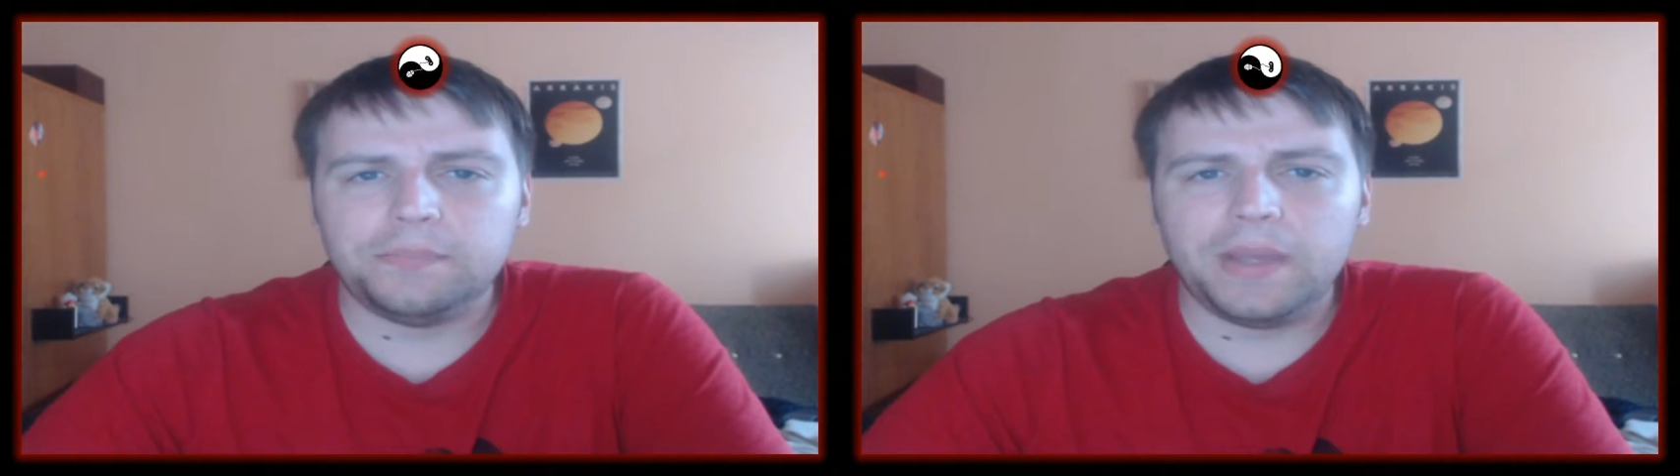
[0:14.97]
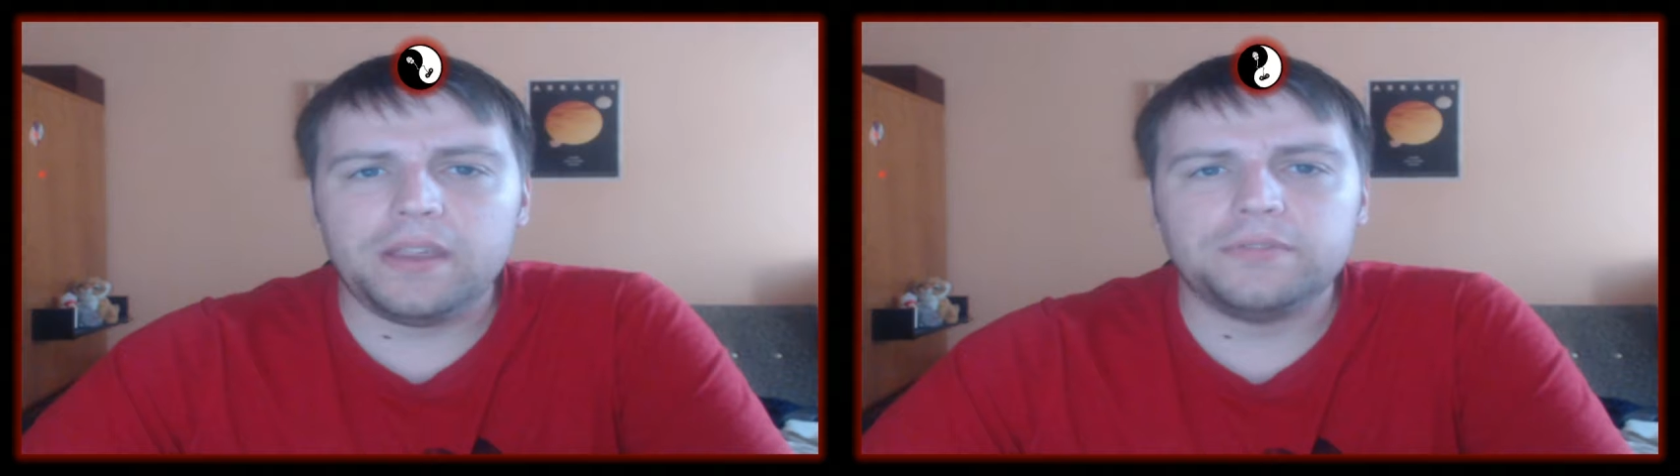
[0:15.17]

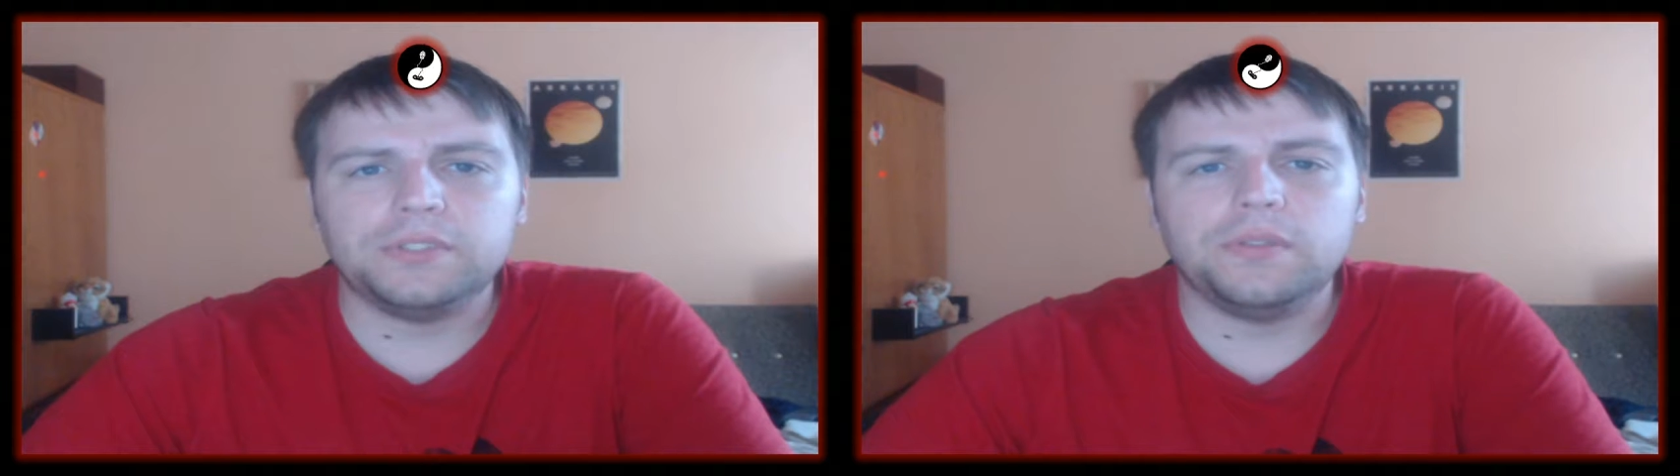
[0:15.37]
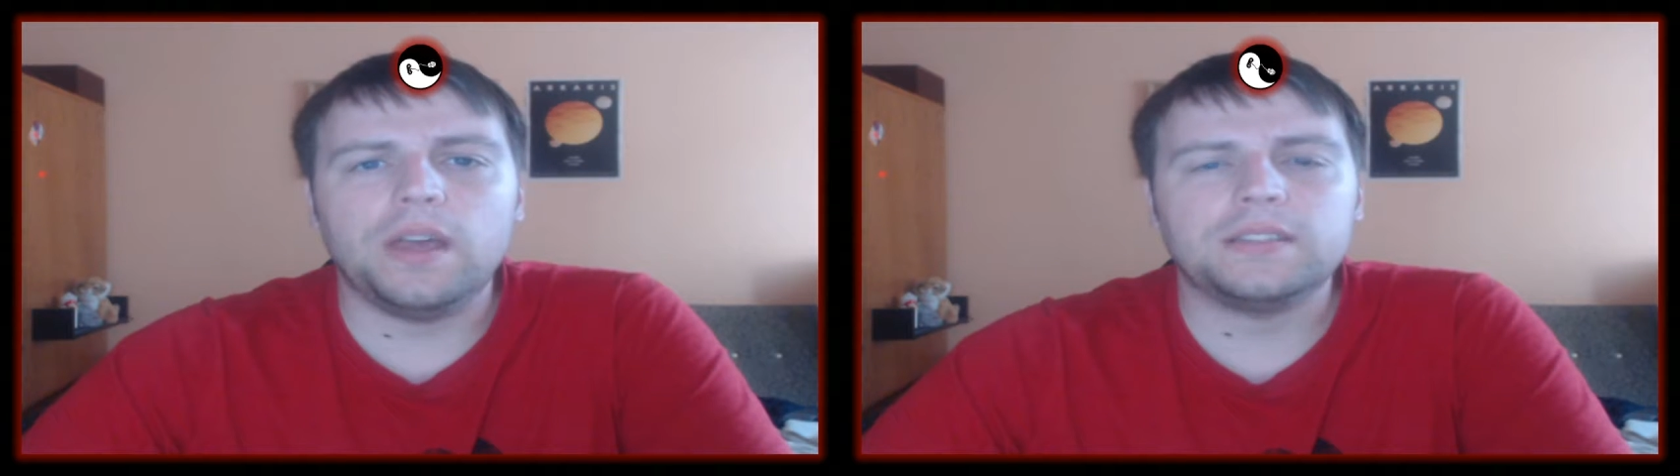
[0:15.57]
May of
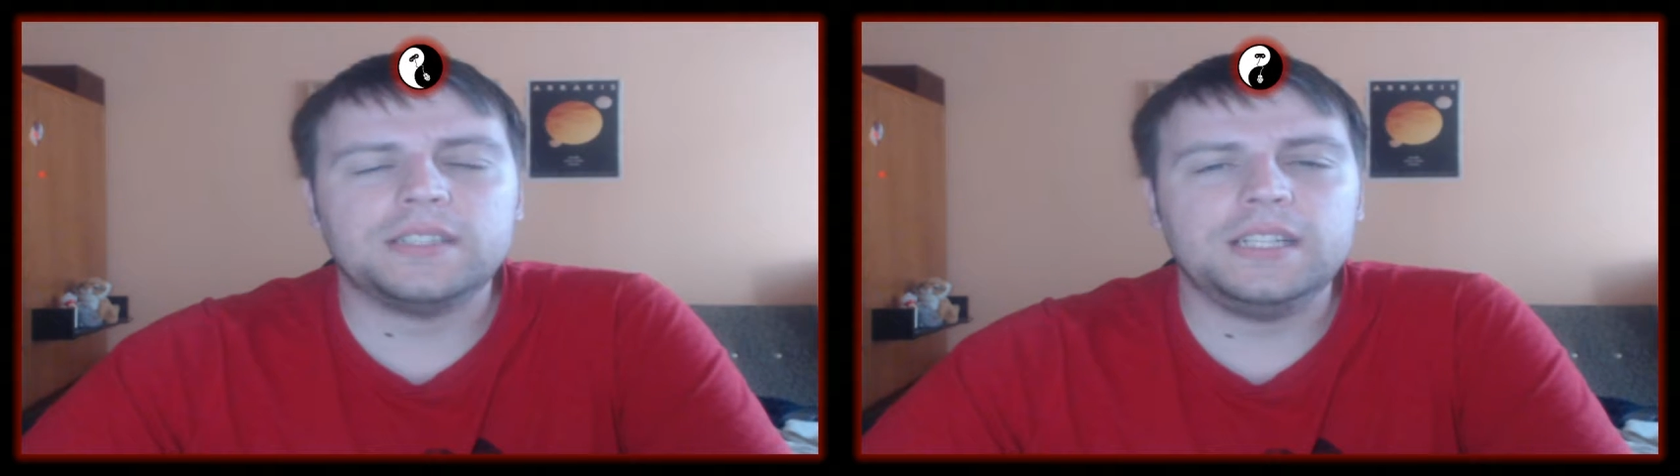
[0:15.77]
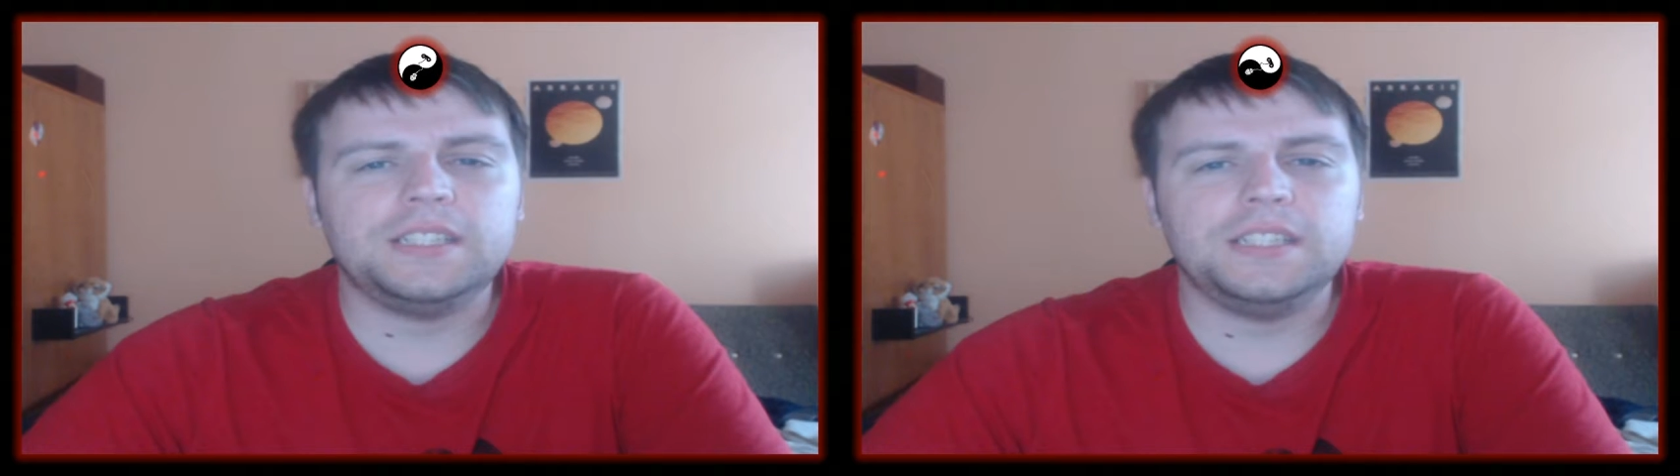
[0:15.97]

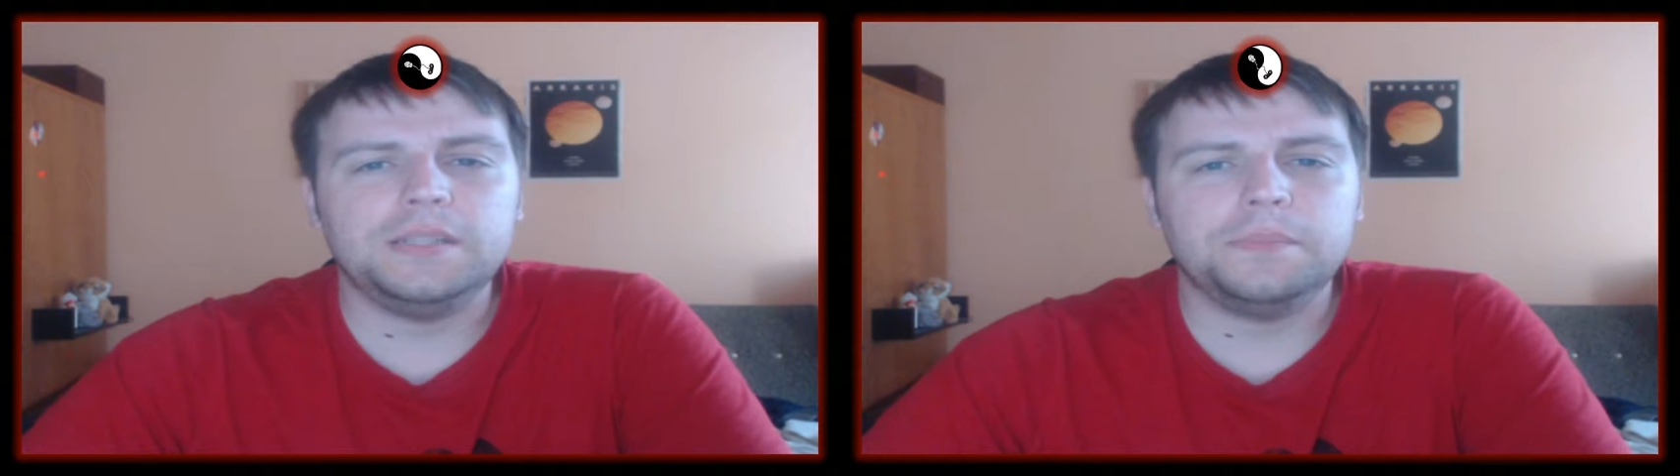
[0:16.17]
2018.